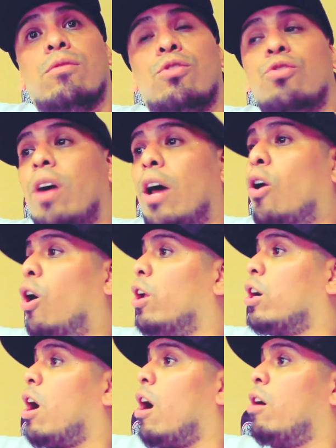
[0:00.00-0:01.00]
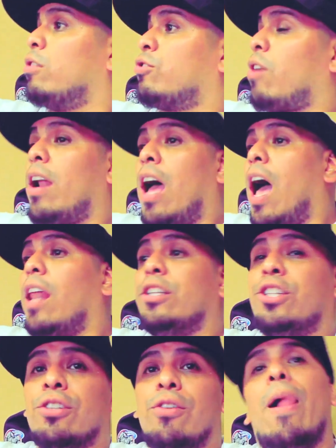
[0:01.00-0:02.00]
You got all the girls trying to holler
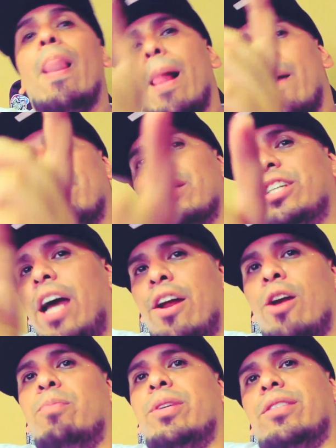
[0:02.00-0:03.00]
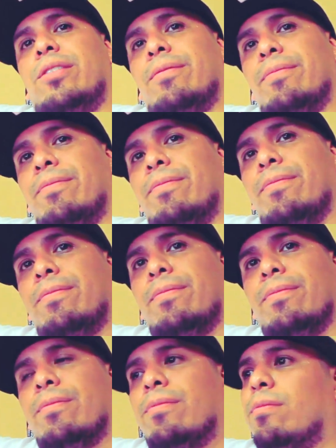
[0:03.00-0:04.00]
at you, but you got herpes.
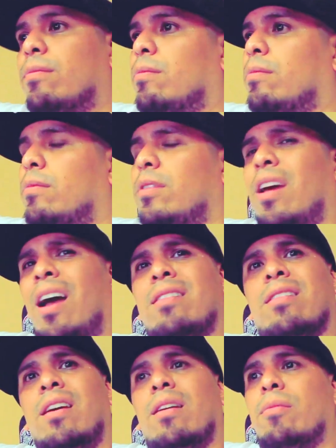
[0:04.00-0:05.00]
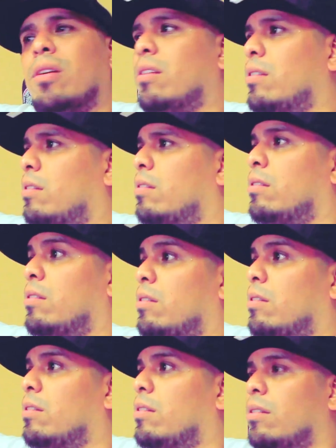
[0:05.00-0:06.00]
God damn, like that.
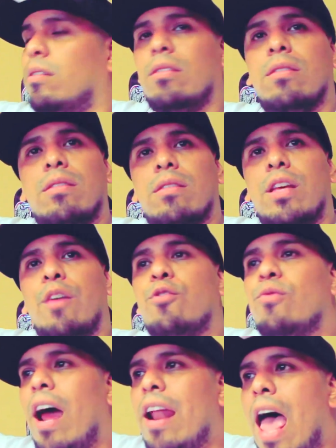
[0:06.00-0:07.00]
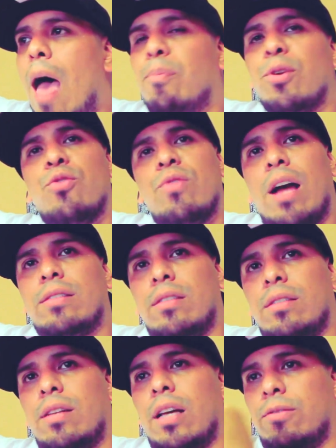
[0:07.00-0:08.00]
If you're not happy, you're not
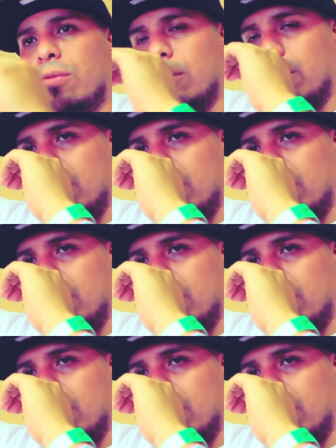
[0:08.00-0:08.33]
successful.